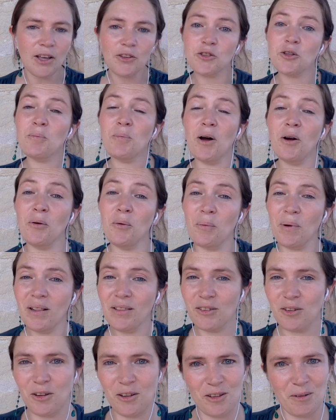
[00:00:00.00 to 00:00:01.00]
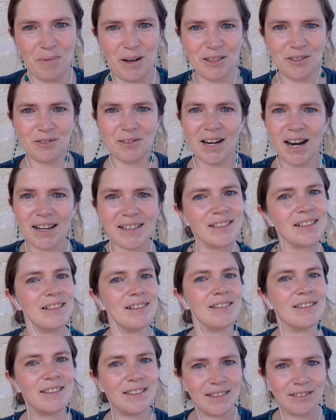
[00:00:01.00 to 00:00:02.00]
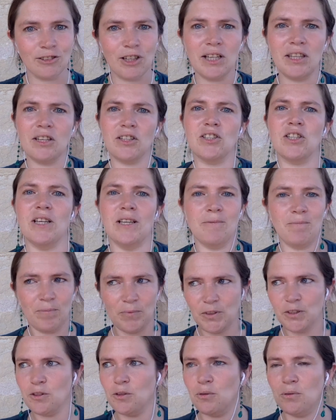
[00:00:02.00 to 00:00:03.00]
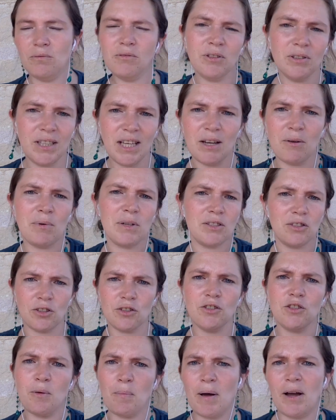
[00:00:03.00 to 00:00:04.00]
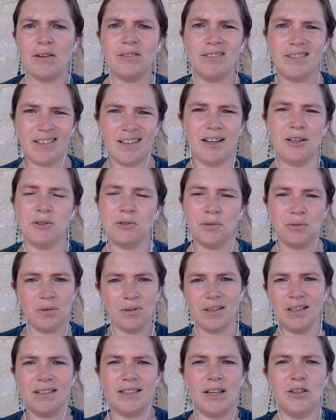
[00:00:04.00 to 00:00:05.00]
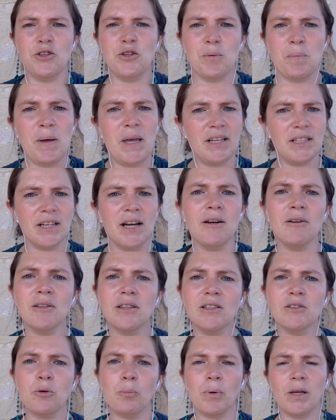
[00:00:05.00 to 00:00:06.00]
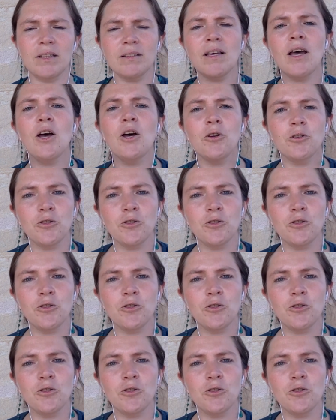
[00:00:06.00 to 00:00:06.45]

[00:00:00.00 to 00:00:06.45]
Tomorrow we'll talk about your actual strategy. So today was just about how to get your page out there a bit.